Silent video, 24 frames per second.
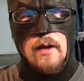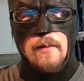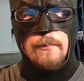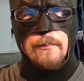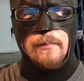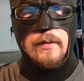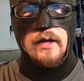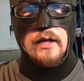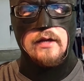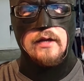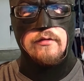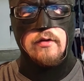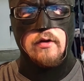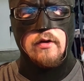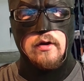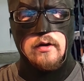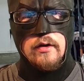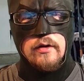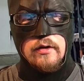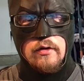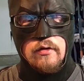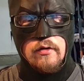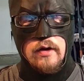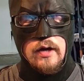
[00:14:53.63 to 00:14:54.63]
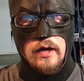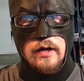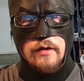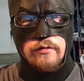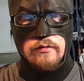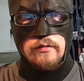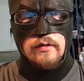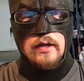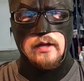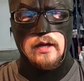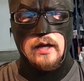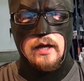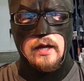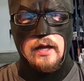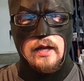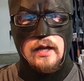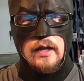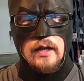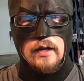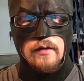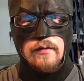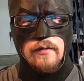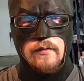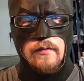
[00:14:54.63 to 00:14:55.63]
but it's hard to cross
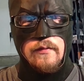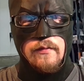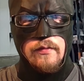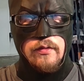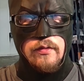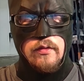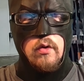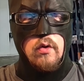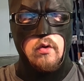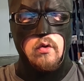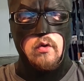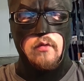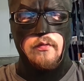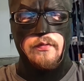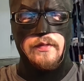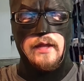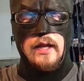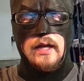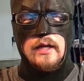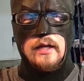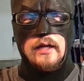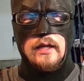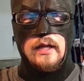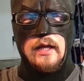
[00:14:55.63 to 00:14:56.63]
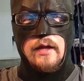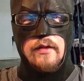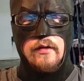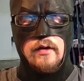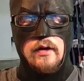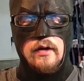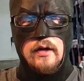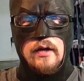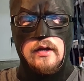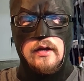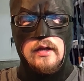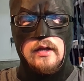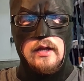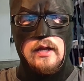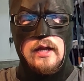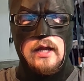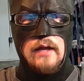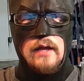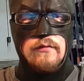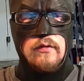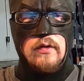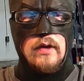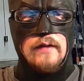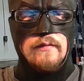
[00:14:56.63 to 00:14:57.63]
tie the whole thing together
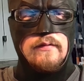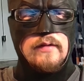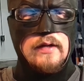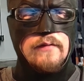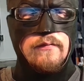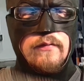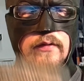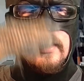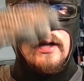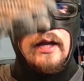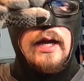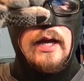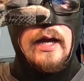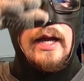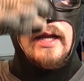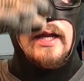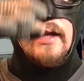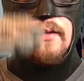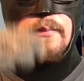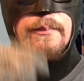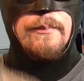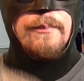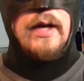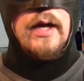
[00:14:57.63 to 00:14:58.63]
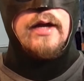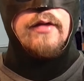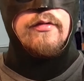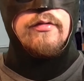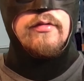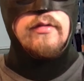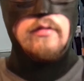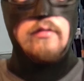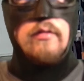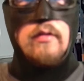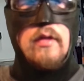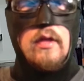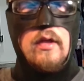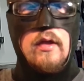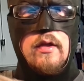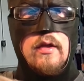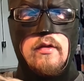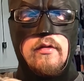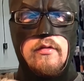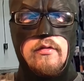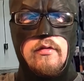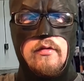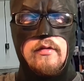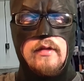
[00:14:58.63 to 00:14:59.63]
if you have different height boxes.
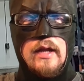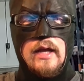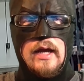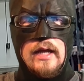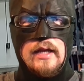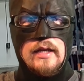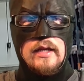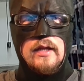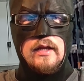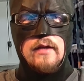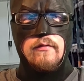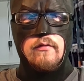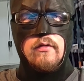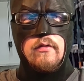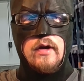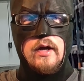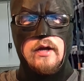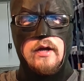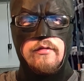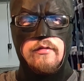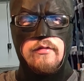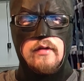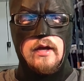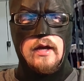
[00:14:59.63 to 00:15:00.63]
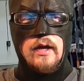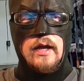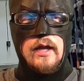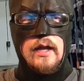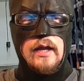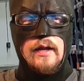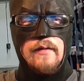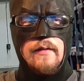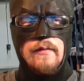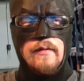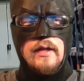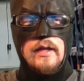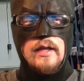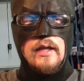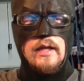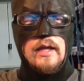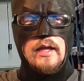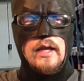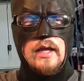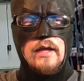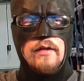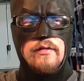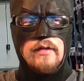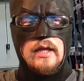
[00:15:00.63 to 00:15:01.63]
So the idea of cross tying
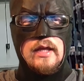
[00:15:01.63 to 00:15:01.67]
is